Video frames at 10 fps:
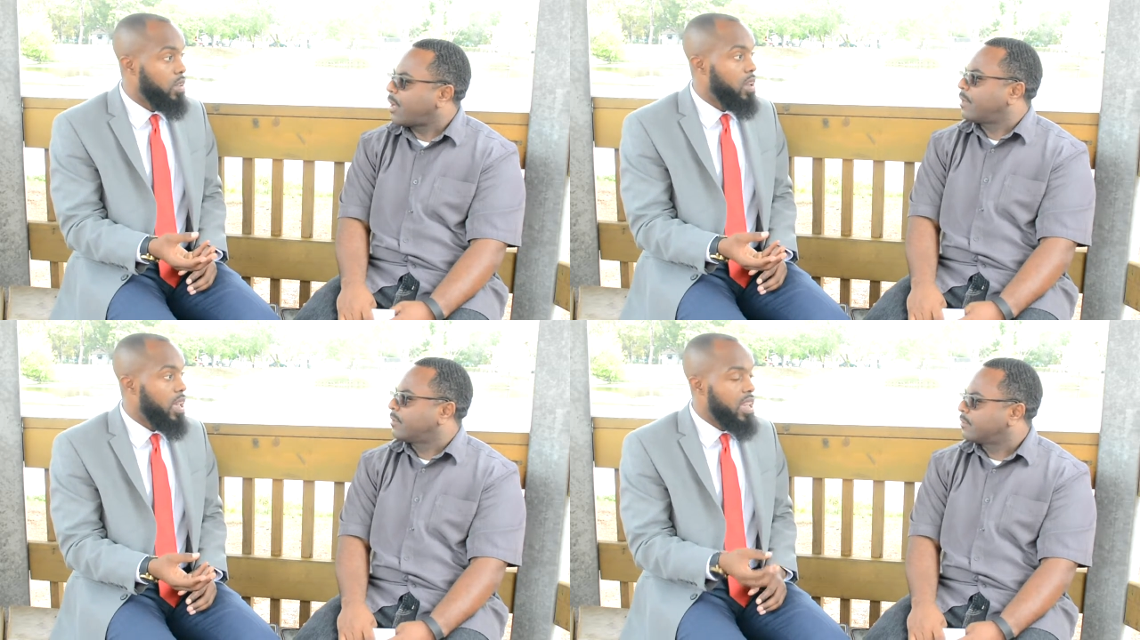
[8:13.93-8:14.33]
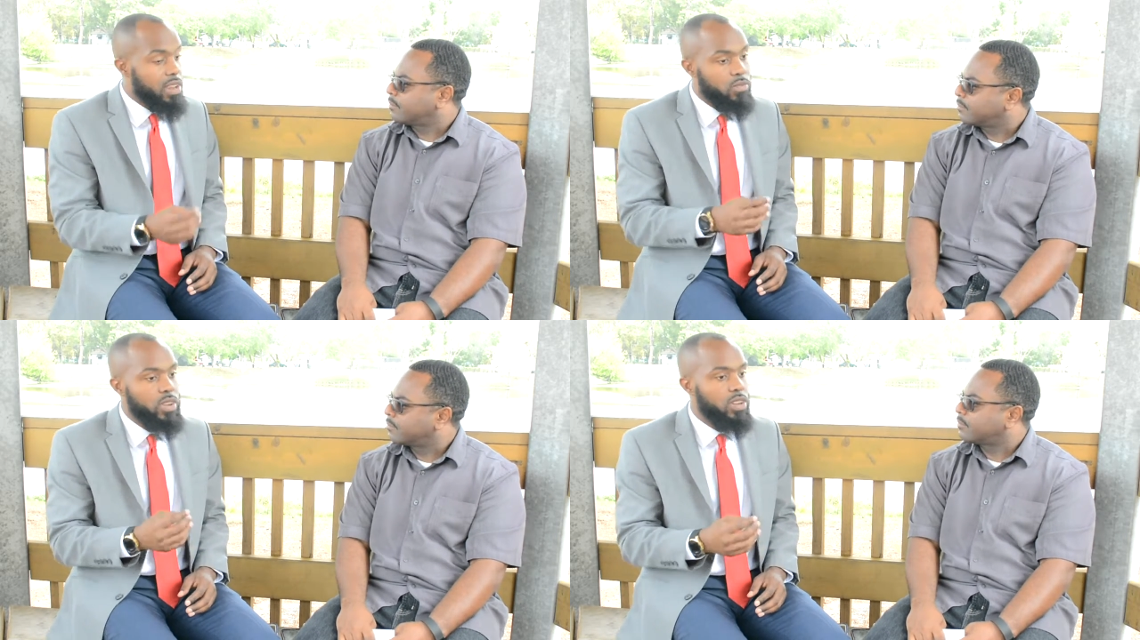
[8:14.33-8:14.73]
Speaker 1: Right.
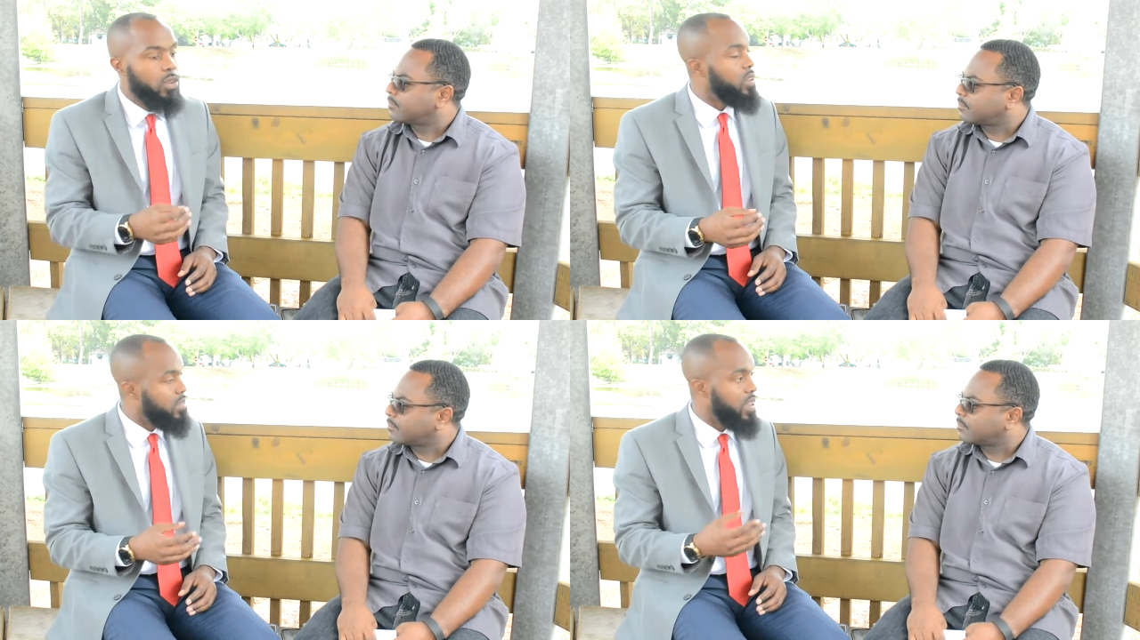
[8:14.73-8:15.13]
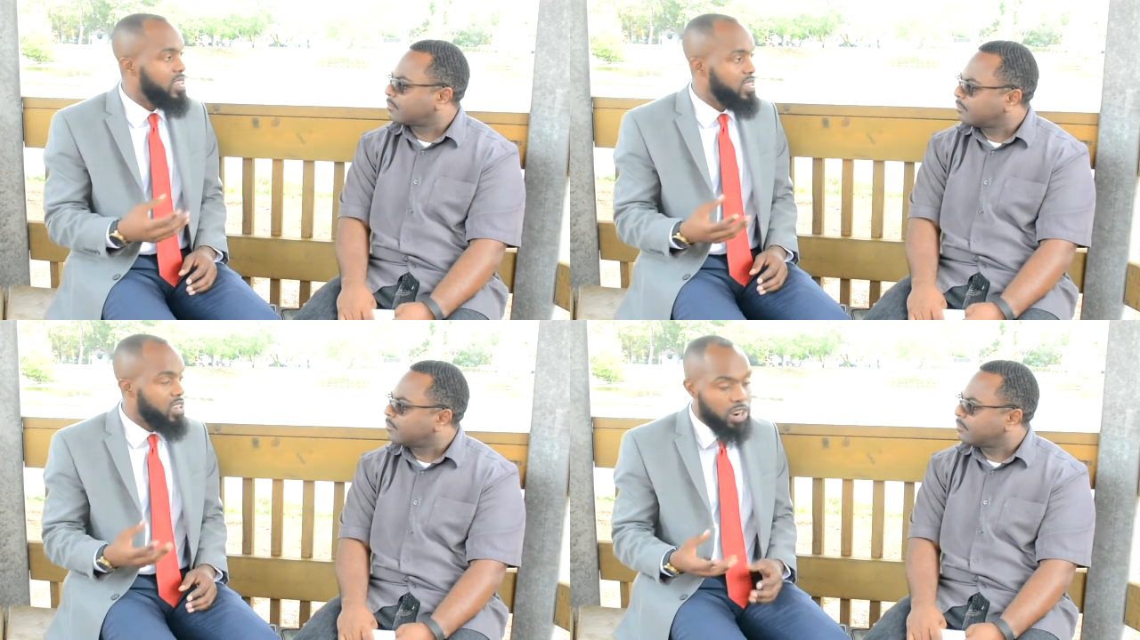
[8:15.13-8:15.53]
And if we don't
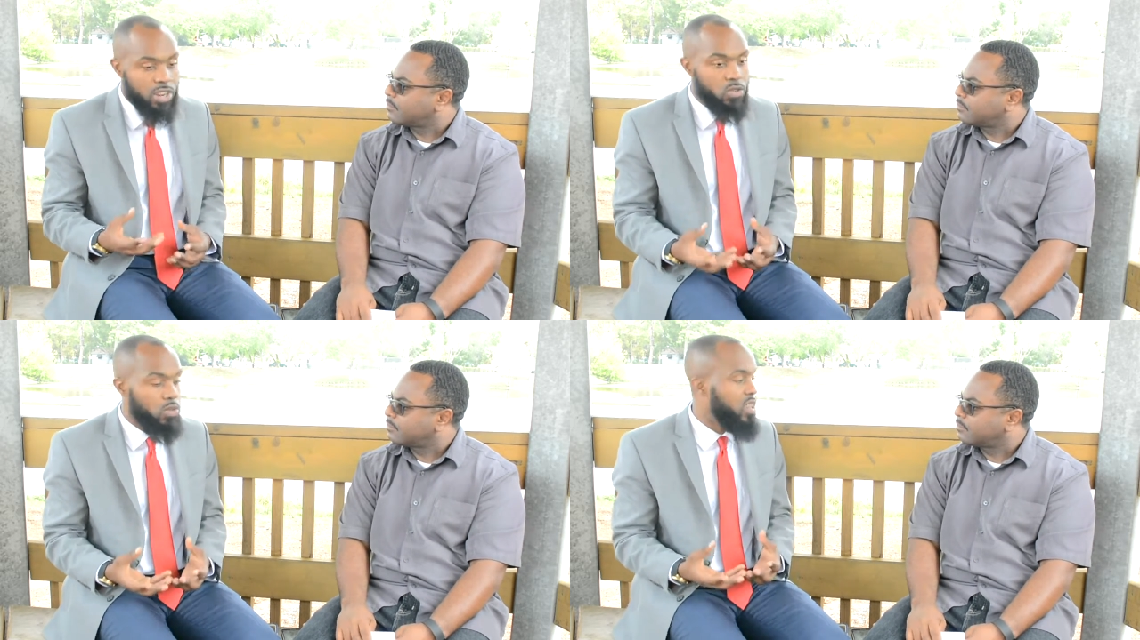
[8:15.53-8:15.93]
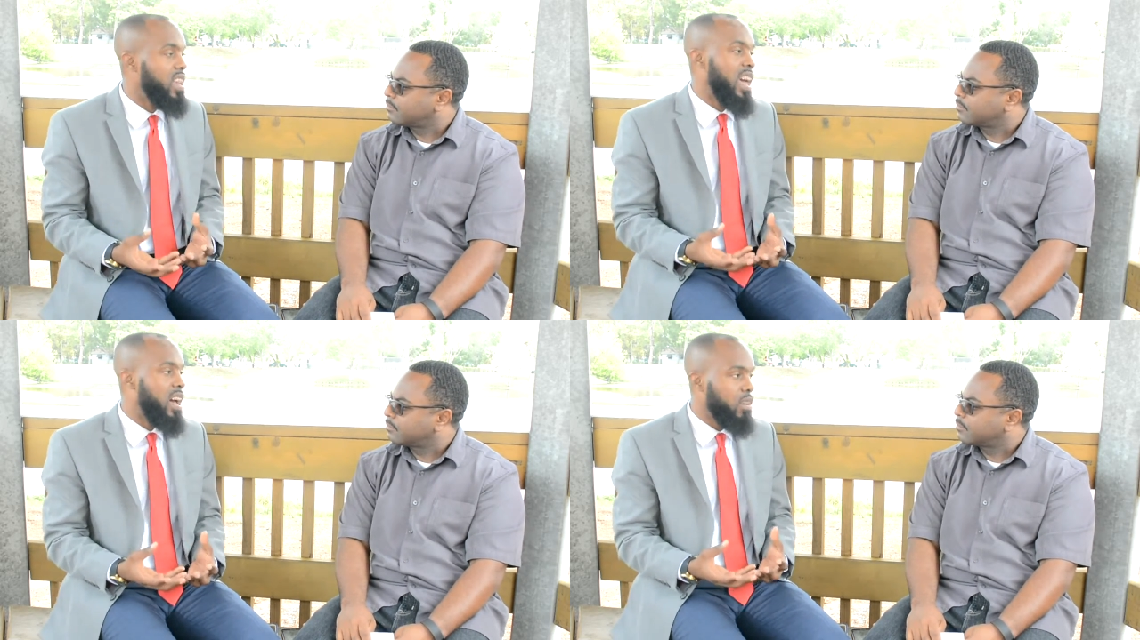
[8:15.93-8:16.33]
invest in our youth
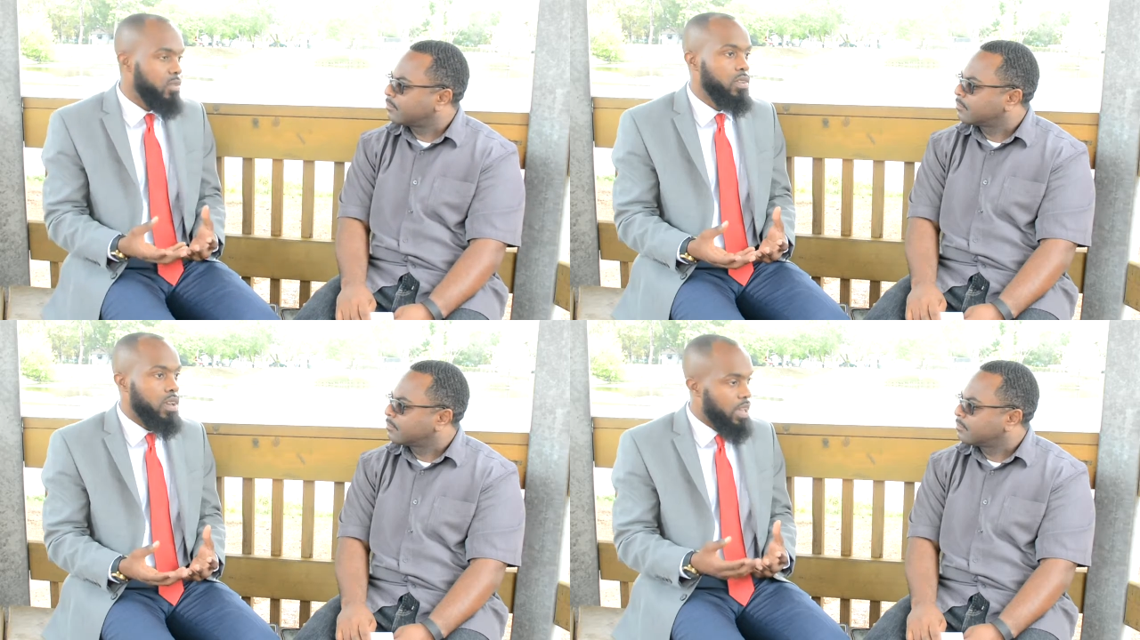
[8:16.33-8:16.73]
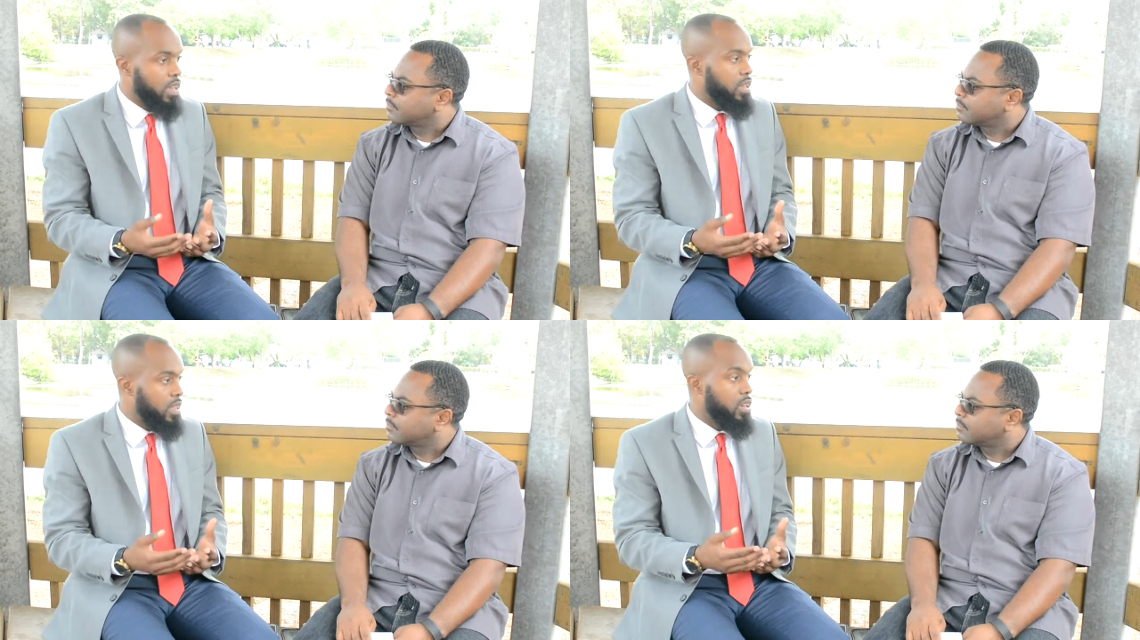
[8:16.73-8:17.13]
now,
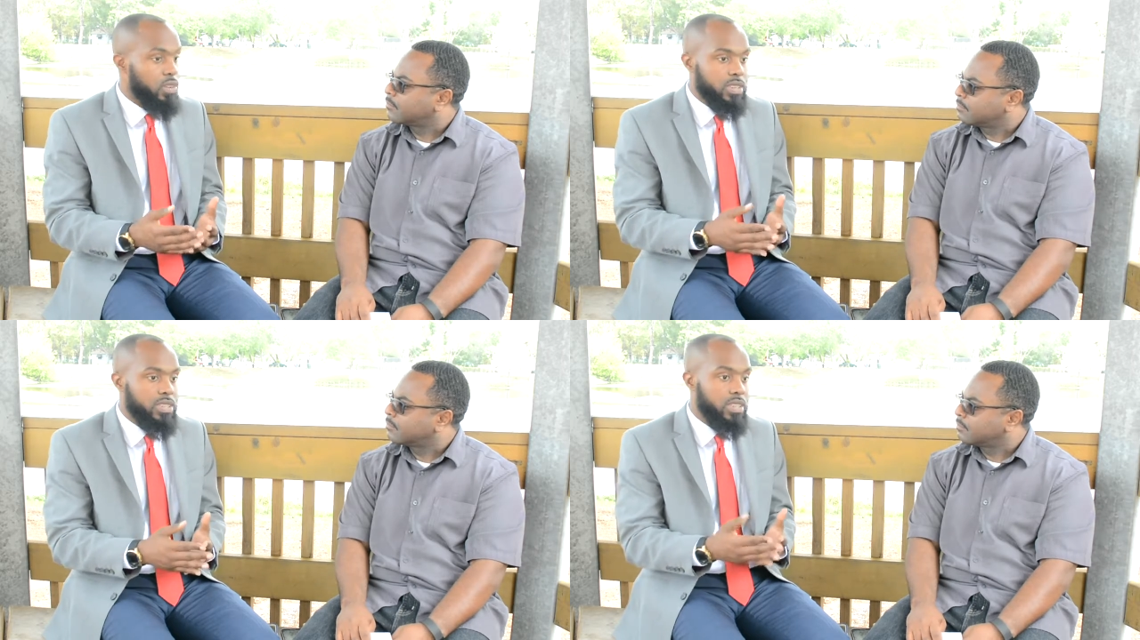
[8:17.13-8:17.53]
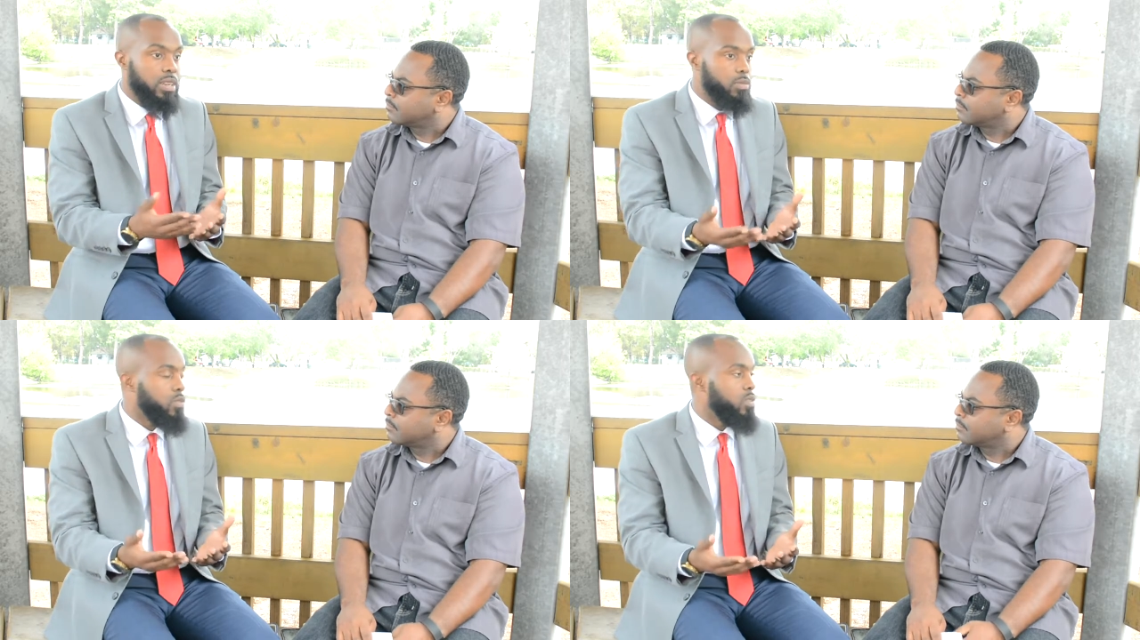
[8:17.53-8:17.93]
they're going to
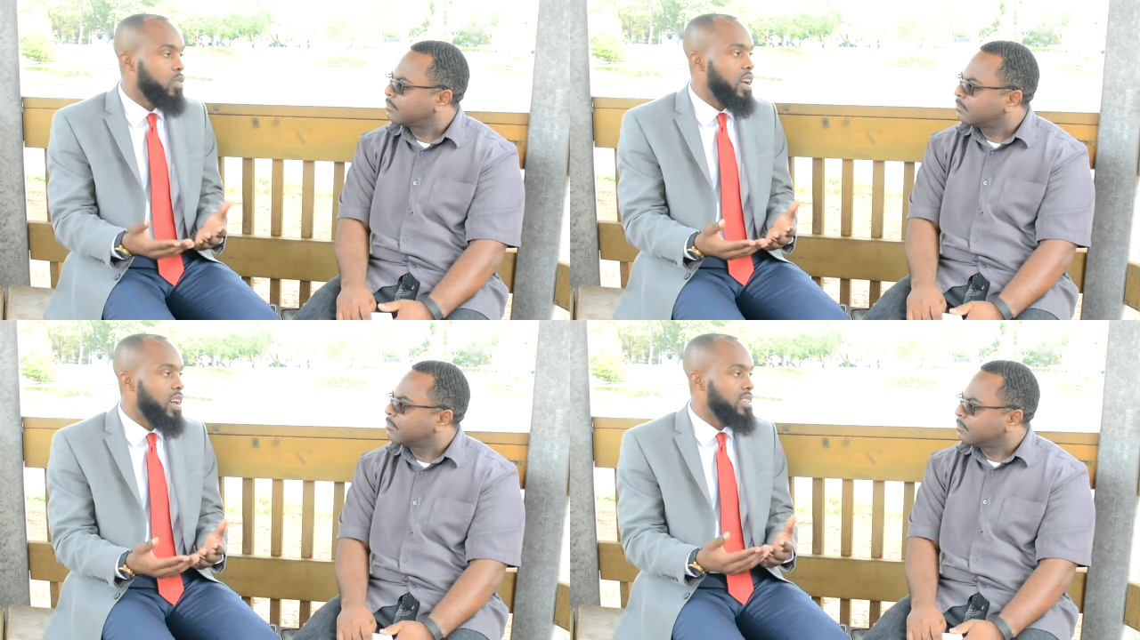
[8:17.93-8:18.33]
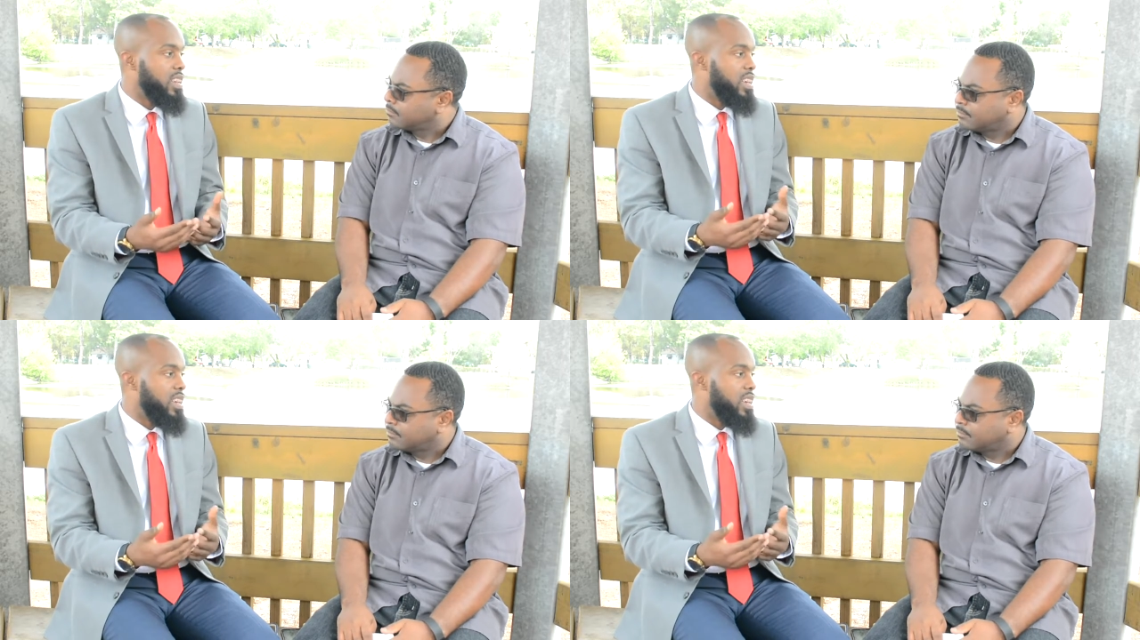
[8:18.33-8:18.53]
slip through the cracks.